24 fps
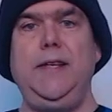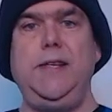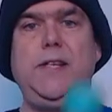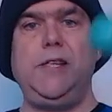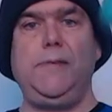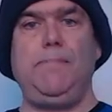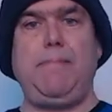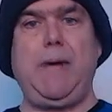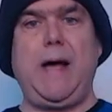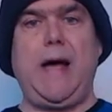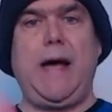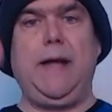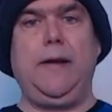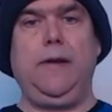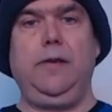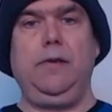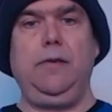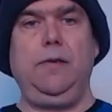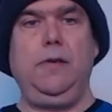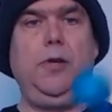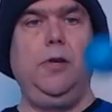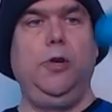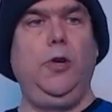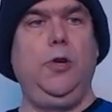
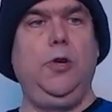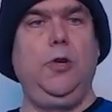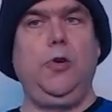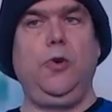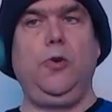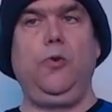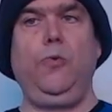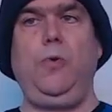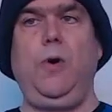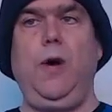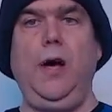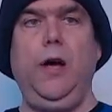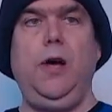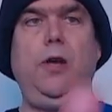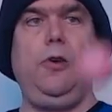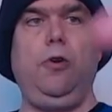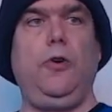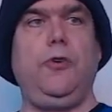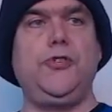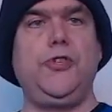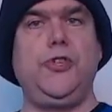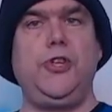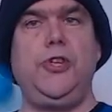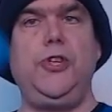pattern quite a
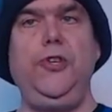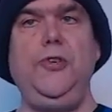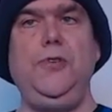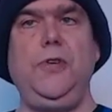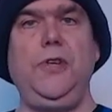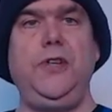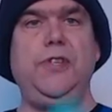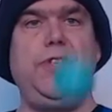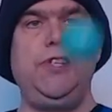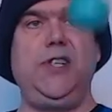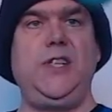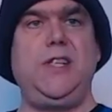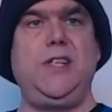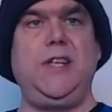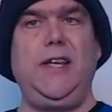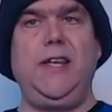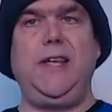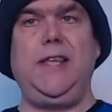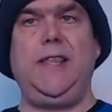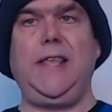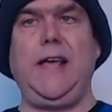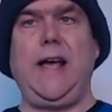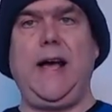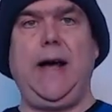lot so you can
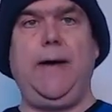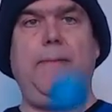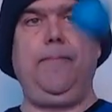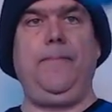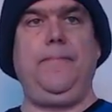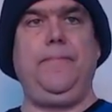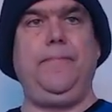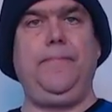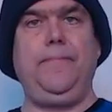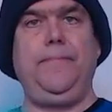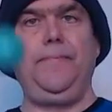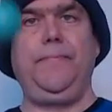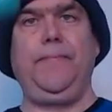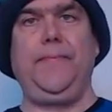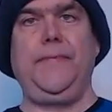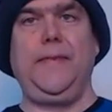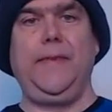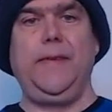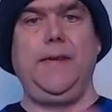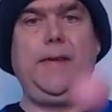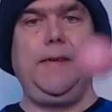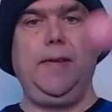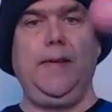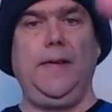see that.
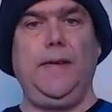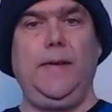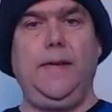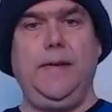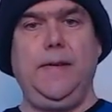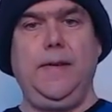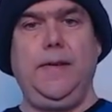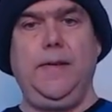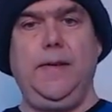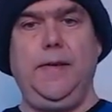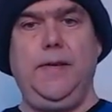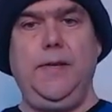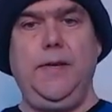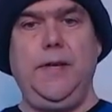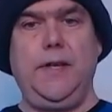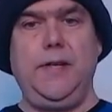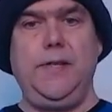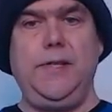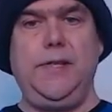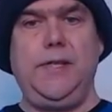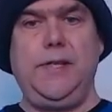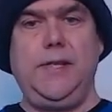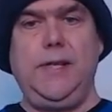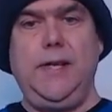You can
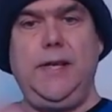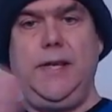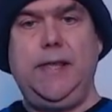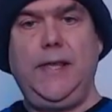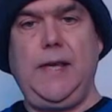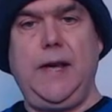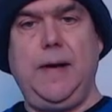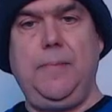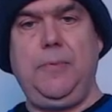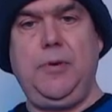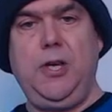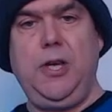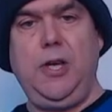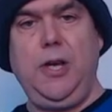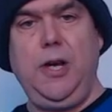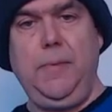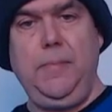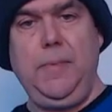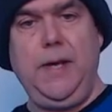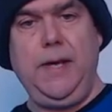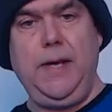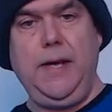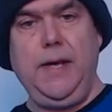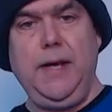see that I'm
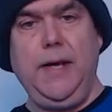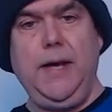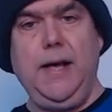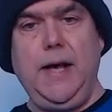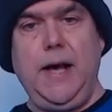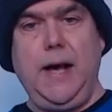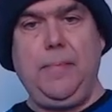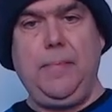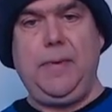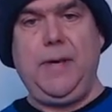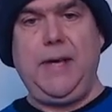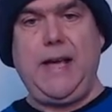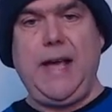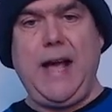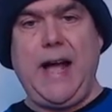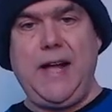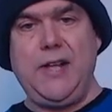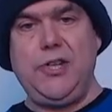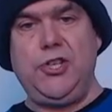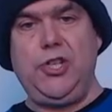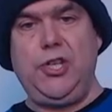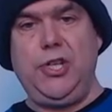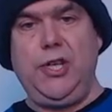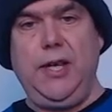
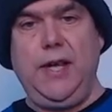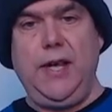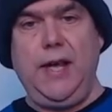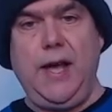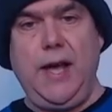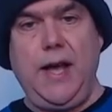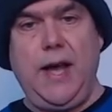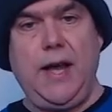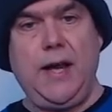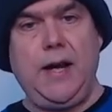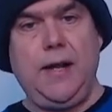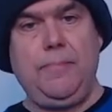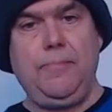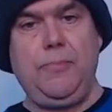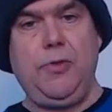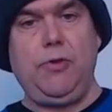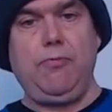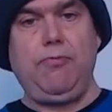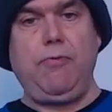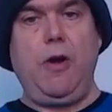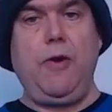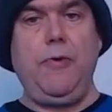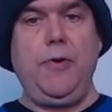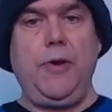catching and I'm
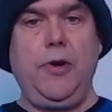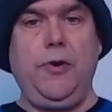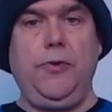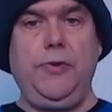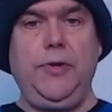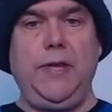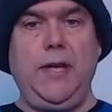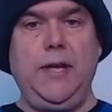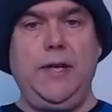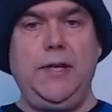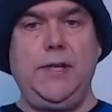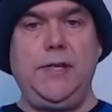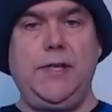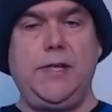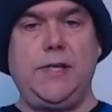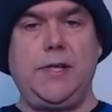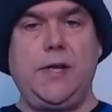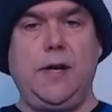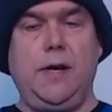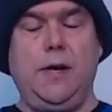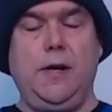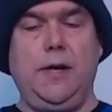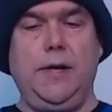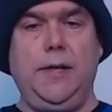throwing on the
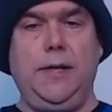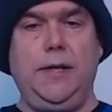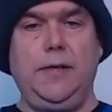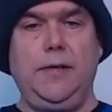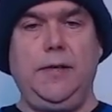inside.